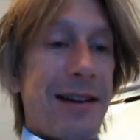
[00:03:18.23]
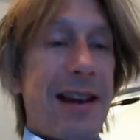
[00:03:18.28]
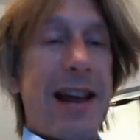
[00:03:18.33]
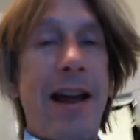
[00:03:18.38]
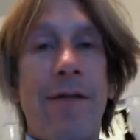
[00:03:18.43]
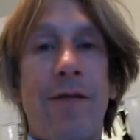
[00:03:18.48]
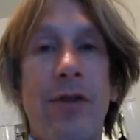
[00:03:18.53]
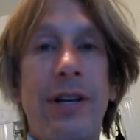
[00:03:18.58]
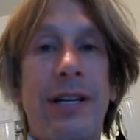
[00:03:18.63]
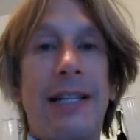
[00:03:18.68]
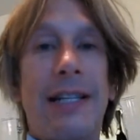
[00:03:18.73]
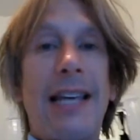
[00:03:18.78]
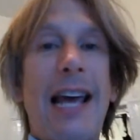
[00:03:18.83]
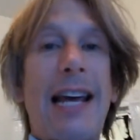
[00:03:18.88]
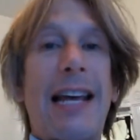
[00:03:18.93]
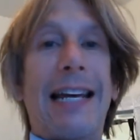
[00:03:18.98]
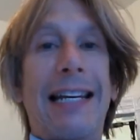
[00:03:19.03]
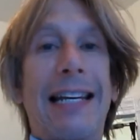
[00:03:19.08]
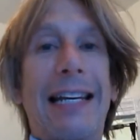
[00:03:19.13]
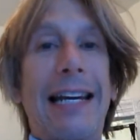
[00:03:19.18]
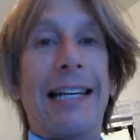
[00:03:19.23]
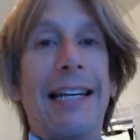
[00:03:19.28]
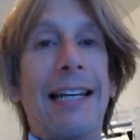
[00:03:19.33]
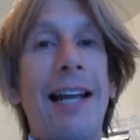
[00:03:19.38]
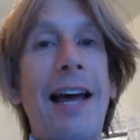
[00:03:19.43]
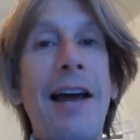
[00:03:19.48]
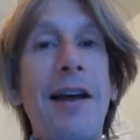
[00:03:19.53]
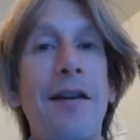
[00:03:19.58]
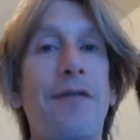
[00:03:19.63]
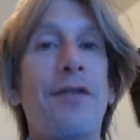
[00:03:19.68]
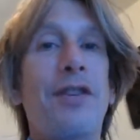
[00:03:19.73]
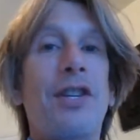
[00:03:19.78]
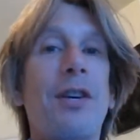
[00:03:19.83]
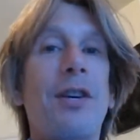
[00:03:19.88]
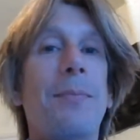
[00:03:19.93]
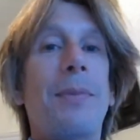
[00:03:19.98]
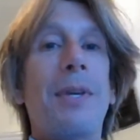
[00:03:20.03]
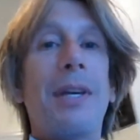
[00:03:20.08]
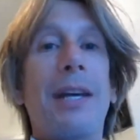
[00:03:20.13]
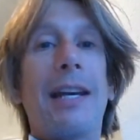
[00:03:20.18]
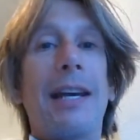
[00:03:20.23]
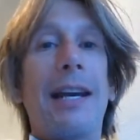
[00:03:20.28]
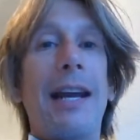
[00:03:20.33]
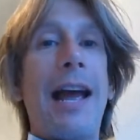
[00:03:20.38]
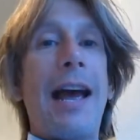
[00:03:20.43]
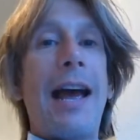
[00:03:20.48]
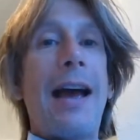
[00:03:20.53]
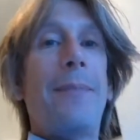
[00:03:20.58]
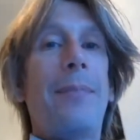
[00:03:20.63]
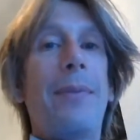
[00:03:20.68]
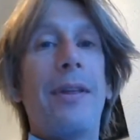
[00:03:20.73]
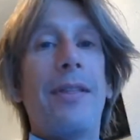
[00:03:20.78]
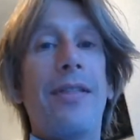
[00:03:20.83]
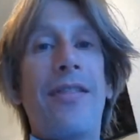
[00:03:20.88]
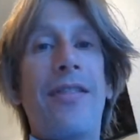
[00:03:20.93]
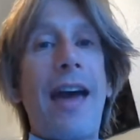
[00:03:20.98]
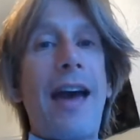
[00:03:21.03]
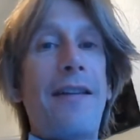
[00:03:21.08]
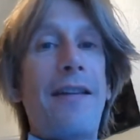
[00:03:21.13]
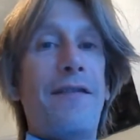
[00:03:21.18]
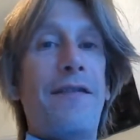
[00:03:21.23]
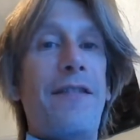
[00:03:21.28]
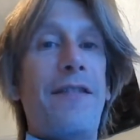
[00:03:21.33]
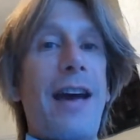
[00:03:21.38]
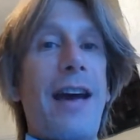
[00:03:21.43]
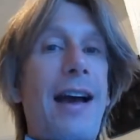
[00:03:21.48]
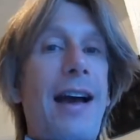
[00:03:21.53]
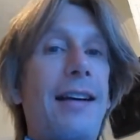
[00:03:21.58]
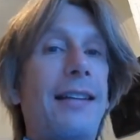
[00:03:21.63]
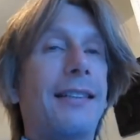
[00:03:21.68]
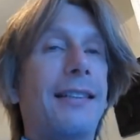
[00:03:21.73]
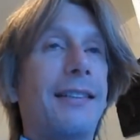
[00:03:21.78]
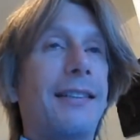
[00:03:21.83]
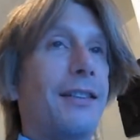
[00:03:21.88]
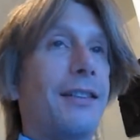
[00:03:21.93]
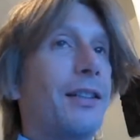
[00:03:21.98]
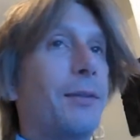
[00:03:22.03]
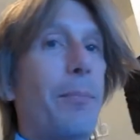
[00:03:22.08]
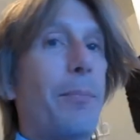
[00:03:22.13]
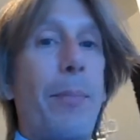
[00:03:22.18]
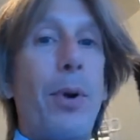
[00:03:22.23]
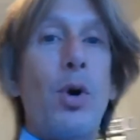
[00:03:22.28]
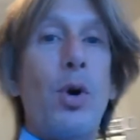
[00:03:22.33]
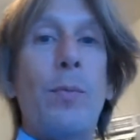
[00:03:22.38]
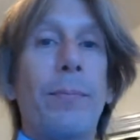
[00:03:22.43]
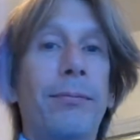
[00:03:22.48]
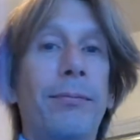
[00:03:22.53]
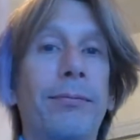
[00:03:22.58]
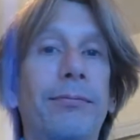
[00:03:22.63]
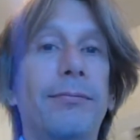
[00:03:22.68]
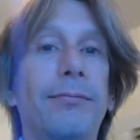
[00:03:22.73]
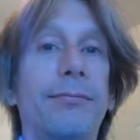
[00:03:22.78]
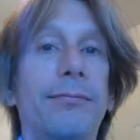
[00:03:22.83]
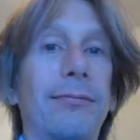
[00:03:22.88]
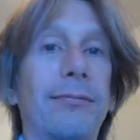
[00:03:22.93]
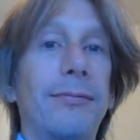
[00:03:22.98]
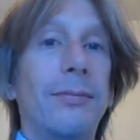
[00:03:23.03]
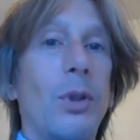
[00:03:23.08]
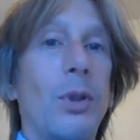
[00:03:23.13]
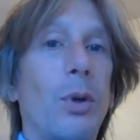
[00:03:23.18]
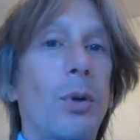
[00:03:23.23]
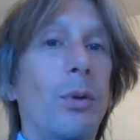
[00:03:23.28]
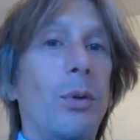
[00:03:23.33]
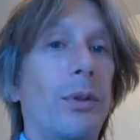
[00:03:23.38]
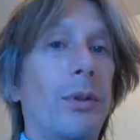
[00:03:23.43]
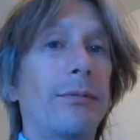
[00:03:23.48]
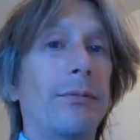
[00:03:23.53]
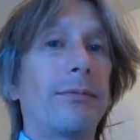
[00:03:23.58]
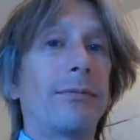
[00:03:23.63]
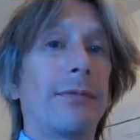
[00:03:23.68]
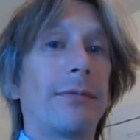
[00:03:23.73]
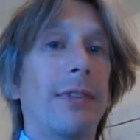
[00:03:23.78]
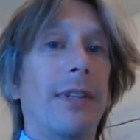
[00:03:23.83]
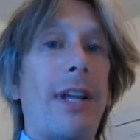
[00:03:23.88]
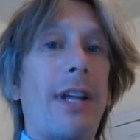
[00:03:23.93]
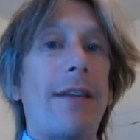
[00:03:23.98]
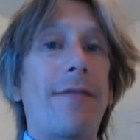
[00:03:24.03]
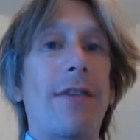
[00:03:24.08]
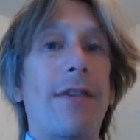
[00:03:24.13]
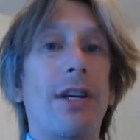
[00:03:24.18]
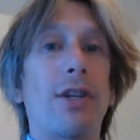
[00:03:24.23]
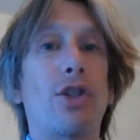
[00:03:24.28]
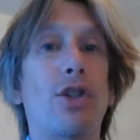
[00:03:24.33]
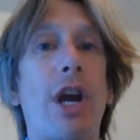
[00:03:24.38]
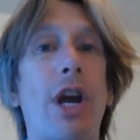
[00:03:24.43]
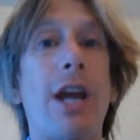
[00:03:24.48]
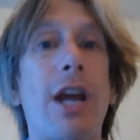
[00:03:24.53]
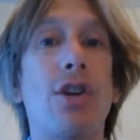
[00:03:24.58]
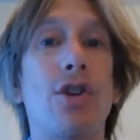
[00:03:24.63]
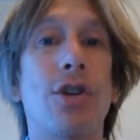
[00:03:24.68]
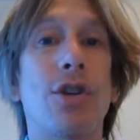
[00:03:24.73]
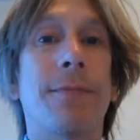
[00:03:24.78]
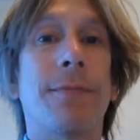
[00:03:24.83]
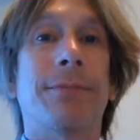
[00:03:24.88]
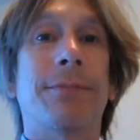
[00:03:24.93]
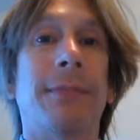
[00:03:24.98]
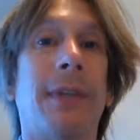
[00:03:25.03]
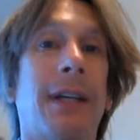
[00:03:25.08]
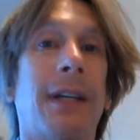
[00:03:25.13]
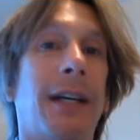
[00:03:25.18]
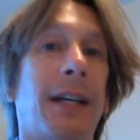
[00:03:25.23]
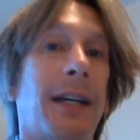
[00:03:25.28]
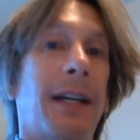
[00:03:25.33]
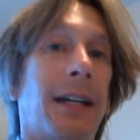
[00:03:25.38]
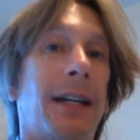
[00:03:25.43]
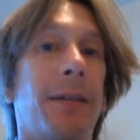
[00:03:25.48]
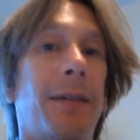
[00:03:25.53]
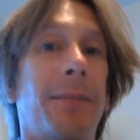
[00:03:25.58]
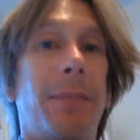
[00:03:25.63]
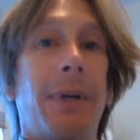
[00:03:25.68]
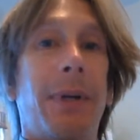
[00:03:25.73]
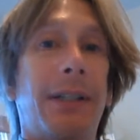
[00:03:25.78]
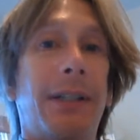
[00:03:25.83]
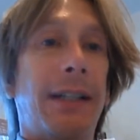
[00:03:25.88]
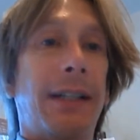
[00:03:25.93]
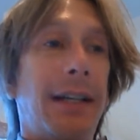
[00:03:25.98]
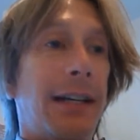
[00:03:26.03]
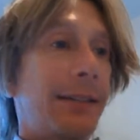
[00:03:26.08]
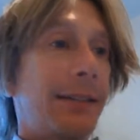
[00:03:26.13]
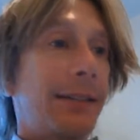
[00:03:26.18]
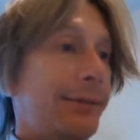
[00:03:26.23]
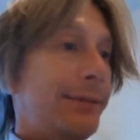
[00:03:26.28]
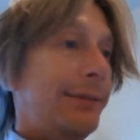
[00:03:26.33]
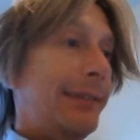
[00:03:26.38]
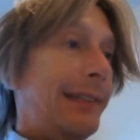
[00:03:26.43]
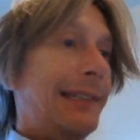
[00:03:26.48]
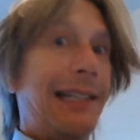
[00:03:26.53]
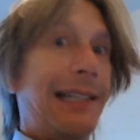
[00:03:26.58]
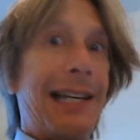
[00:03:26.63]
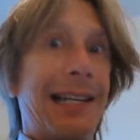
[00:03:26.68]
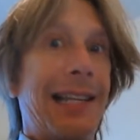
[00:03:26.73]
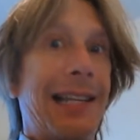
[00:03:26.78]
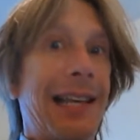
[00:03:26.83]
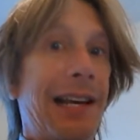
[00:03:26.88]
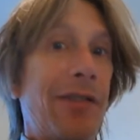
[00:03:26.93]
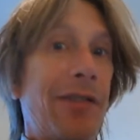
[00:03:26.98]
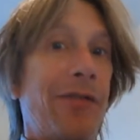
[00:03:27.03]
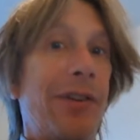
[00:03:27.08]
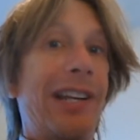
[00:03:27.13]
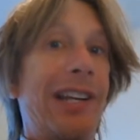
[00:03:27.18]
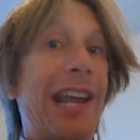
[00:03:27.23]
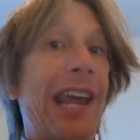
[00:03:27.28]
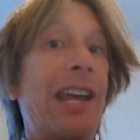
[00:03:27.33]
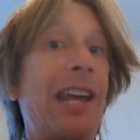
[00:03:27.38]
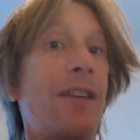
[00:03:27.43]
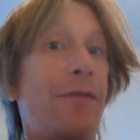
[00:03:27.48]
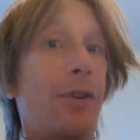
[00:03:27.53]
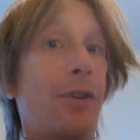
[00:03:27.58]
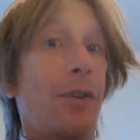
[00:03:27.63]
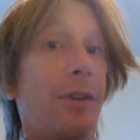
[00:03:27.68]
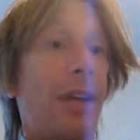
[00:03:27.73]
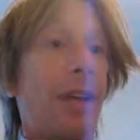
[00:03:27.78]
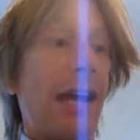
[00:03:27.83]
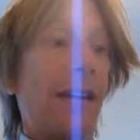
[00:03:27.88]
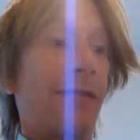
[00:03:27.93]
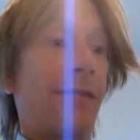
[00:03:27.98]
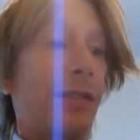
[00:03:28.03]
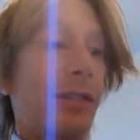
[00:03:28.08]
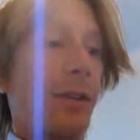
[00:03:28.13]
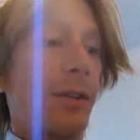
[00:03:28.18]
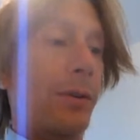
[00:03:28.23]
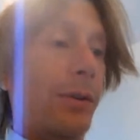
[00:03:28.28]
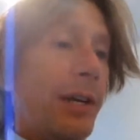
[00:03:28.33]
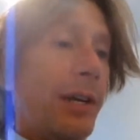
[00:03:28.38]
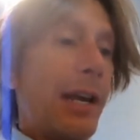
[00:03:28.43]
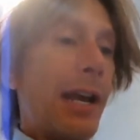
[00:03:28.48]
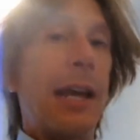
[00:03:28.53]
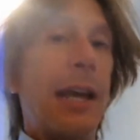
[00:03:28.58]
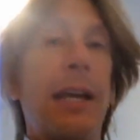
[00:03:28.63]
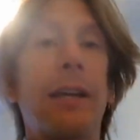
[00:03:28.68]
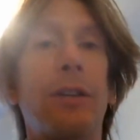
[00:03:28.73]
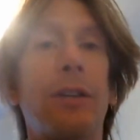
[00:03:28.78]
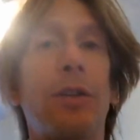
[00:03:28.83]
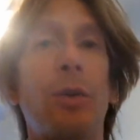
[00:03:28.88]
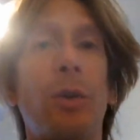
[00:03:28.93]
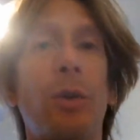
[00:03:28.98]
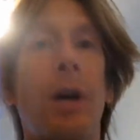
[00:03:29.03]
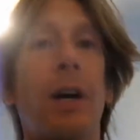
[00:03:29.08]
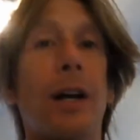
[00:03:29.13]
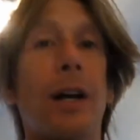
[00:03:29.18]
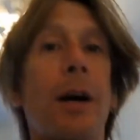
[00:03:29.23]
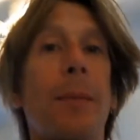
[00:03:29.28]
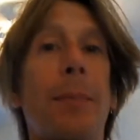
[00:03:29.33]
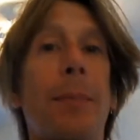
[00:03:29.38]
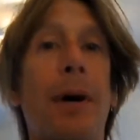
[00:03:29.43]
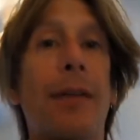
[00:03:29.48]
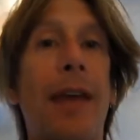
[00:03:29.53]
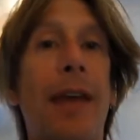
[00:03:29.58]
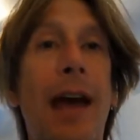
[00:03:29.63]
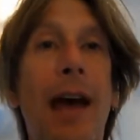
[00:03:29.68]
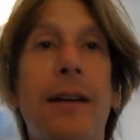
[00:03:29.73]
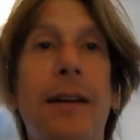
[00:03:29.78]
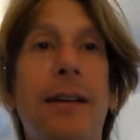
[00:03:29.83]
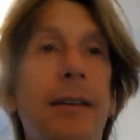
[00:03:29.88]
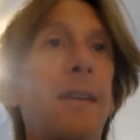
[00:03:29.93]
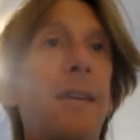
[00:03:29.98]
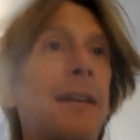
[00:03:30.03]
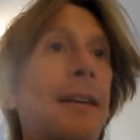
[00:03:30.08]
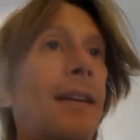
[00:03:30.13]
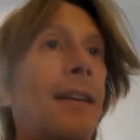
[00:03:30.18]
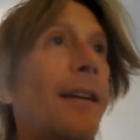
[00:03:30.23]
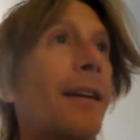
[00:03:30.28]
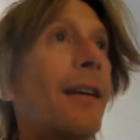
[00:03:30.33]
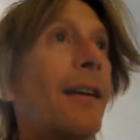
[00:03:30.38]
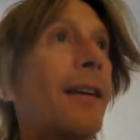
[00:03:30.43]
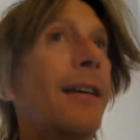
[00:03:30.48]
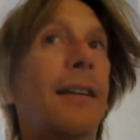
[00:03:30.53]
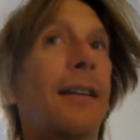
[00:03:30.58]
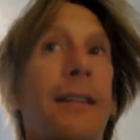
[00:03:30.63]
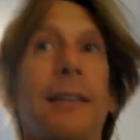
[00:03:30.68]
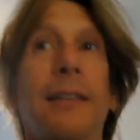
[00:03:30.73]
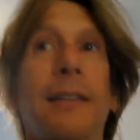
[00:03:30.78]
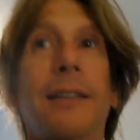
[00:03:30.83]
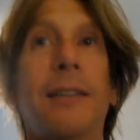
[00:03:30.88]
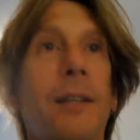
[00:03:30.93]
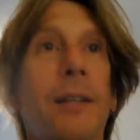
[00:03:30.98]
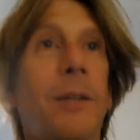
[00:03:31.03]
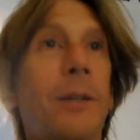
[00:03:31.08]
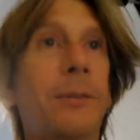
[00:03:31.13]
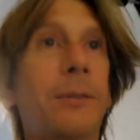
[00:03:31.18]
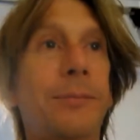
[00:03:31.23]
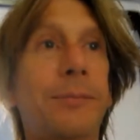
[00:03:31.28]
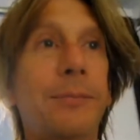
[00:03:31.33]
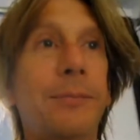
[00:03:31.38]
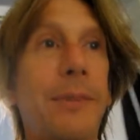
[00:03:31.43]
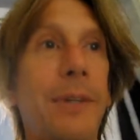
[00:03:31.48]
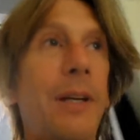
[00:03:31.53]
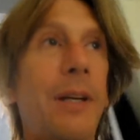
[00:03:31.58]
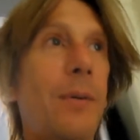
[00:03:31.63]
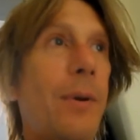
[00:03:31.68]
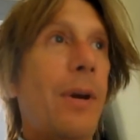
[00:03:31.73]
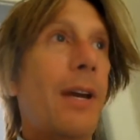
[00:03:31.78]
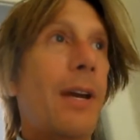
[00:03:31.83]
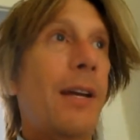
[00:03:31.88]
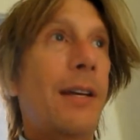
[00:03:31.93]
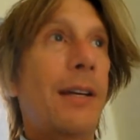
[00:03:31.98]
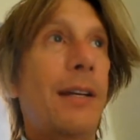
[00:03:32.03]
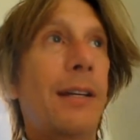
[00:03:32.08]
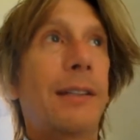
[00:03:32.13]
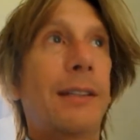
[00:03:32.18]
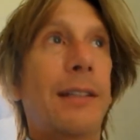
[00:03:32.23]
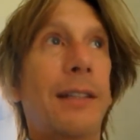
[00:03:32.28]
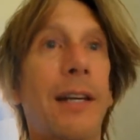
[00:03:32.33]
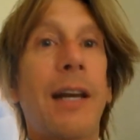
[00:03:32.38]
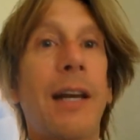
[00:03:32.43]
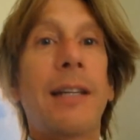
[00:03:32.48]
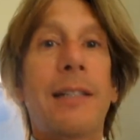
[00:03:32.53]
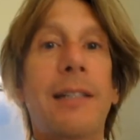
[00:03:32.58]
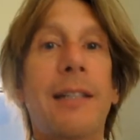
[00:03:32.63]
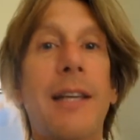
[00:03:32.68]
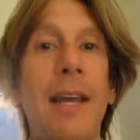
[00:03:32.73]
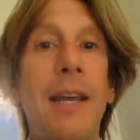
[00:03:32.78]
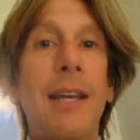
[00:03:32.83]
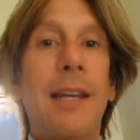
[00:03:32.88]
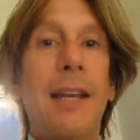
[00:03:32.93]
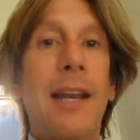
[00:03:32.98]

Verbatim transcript: Every second in life, something can happen that fast. Just boom, your whole life can change. But uh, it's like that every day of your life, so you can't get too hung up on that. So anyway, it's a nice day in